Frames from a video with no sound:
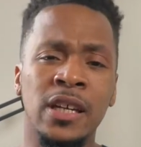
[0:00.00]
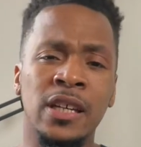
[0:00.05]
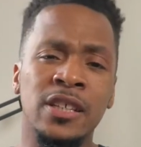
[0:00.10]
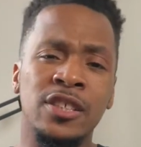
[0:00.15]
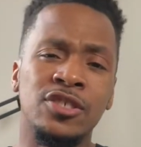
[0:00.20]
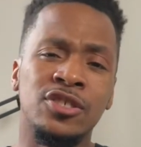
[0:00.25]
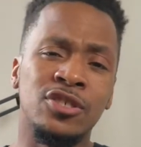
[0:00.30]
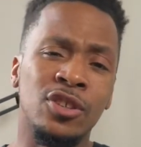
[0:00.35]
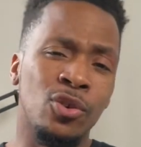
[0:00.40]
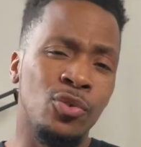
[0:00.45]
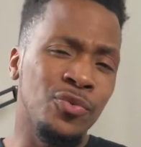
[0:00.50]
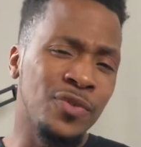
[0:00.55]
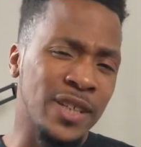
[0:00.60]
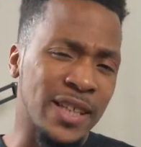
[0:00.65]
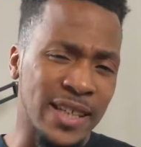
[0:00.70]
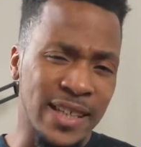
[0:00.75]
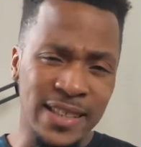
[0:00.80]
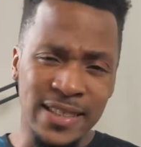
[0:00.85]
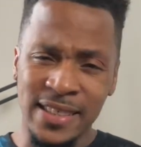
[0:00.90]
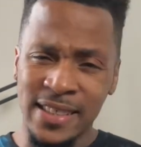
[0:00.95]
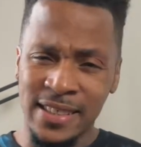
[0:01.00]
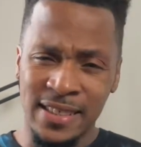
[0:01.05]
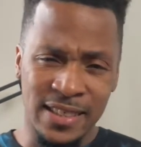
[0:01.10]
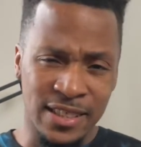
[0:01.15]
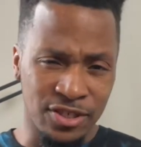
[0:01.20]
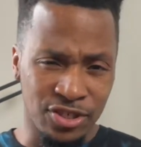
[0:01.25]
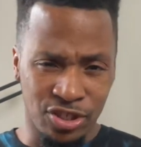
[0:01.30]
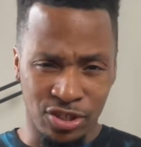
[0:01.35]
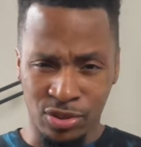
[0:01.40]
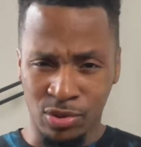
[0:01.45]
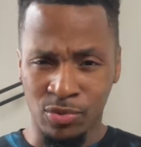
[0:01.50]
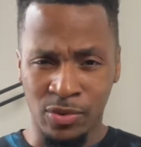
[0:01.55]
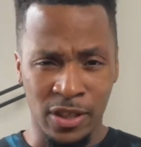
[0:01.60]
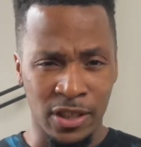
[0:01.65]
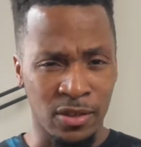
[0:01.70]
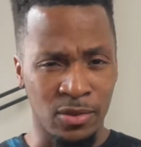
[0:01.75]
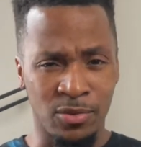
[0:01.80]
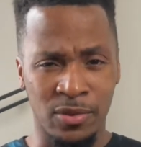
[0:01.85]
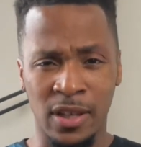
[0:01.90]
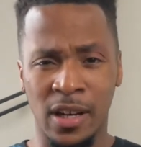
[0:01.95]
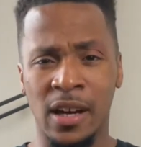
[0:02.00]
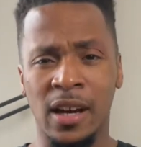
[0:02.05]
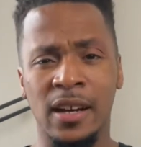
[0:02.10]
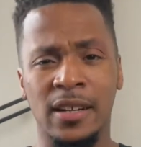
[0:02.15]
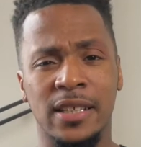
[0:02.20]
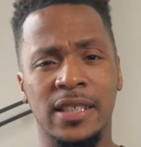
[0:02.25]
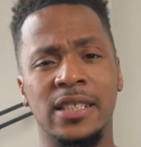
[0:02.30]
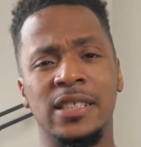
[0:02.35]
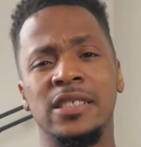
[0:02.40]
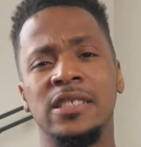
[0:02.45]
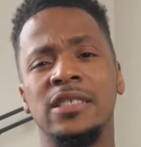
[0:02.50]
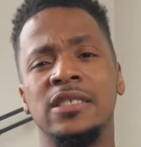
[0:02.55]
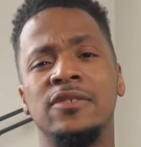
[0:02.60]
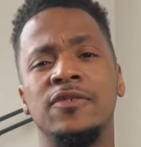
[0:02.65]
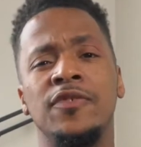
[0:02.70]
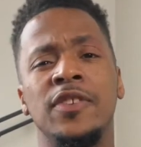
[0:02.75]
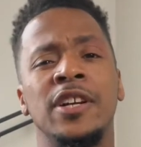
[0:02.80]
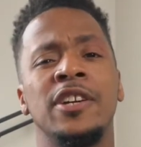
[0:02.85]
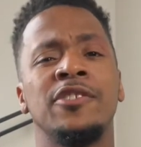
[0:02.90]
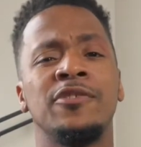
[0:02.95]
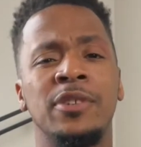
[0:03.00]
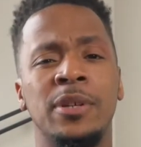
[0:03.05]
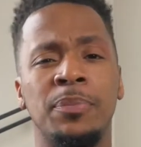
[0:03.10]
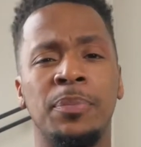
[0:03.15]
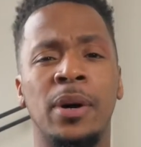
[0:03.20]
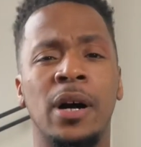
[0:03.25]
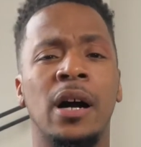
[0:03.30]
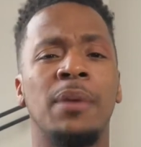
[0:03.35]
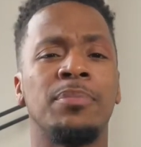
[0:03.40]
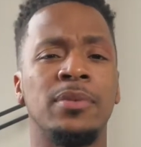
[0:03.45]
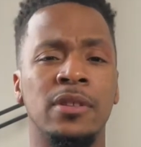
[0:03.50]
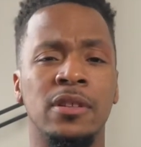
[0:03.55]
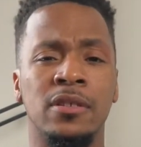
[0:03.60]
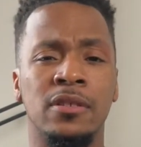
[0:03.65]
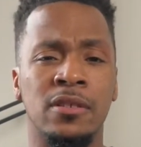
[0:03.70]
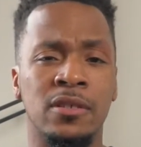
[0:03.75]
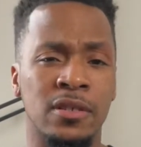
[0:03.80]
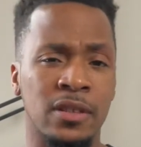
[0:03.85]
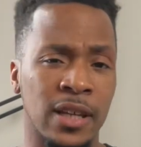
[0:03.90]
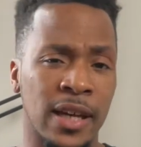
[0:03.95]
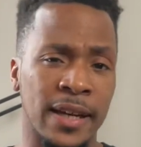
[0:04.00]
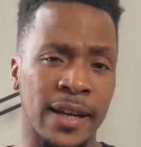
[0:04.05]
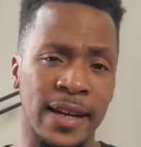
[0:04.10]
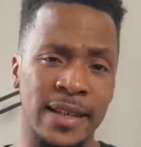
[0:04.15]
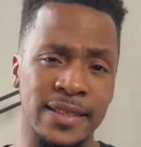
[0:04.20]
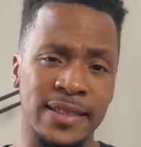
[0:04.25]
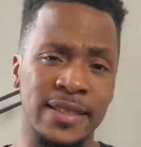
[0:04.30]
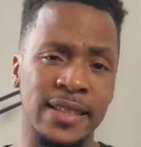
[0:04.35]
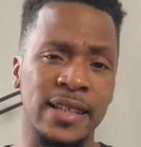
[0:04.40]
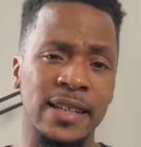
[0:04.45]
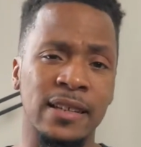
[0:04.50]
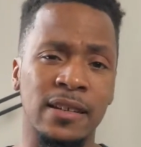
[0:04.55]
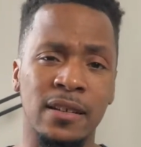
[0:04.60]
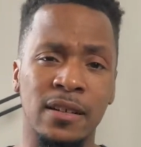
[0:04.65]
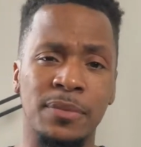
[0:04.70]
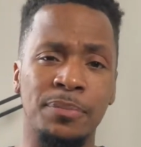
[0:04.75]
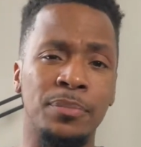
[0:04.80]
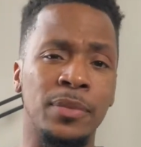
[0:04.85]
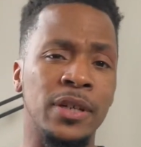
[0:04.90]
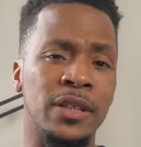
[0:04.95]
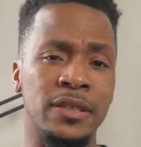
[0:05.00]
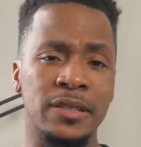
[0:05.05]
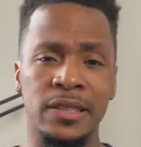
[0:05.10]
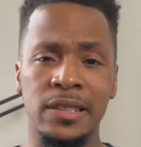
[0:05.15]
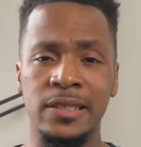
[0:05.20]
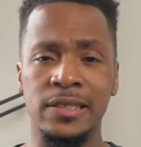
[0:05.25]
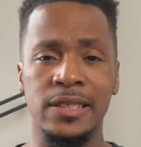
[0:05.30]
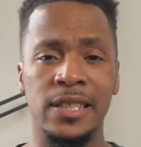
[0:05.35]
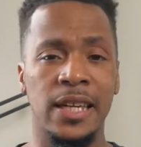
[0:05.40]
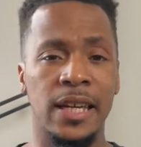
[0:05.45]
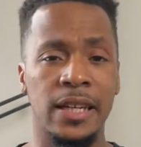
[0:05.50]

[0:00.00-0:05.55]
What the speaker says: So the Kensington Studio Dock is very popular, like I said, among the tech